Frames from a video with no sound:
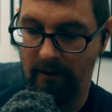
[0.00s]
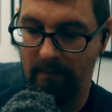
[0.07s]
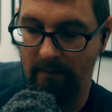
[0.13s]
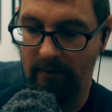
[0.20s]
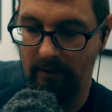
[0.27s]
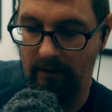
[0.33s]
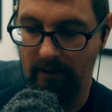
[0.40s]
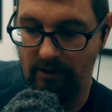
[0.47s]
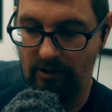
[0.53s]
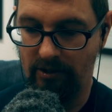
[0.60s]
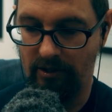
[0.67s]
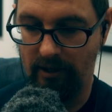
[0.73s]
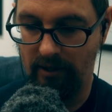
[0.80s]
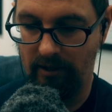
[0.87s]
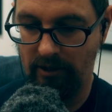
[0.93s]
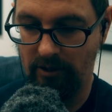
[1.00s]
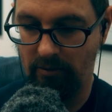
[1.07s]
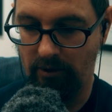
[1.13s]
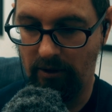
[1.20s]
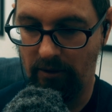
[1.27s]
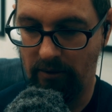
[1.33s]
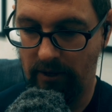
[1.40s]
Let's see. This will
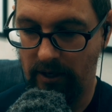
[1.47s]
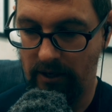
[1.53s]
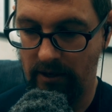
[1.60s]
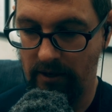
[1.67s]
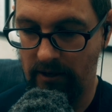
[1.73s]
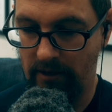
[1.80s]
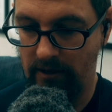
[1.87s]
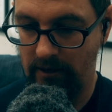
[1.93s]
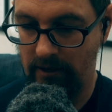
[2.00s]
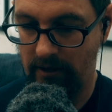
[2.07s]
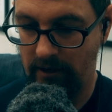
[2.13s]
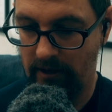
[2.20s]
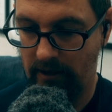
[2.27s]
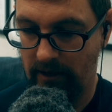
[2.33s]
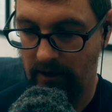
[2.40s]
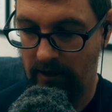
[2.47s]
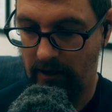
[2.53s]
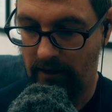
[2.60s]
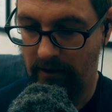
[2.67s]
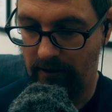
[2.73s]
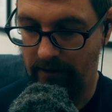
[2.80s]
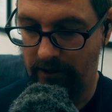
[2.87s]
go here.
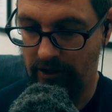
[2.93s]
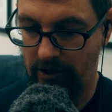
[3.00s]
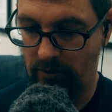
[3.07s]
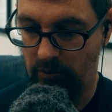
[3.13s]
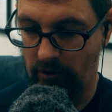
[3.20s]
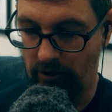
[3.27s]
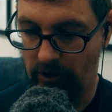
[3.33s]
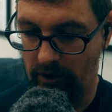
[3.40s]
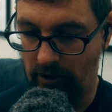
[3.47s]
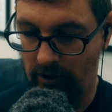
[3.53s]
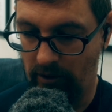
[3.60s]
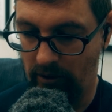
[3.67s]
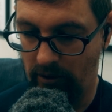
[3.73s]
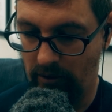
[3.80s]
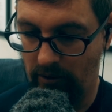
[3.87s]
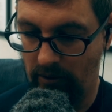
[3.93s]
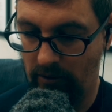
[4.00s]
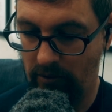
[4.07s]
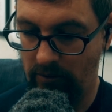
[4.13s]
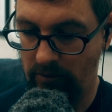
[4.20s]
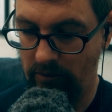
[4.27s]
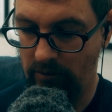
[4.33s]
This will go